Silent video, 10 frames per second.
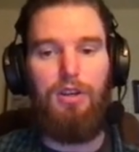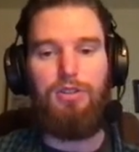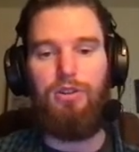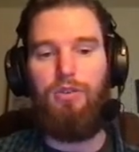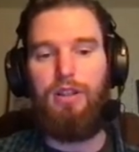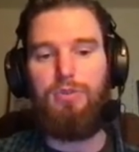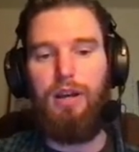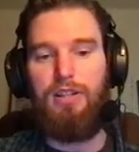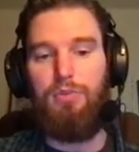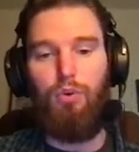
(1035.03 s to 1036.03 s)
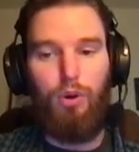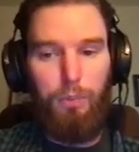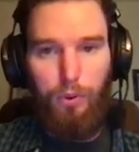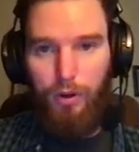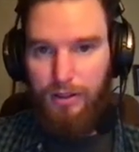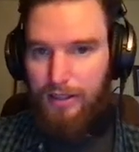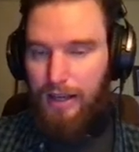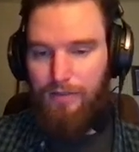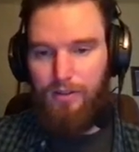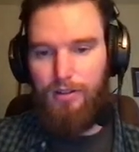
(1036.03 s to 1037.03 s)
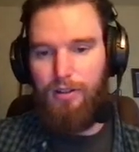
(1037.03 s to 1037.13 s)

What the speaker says: So that's why it's more important than ever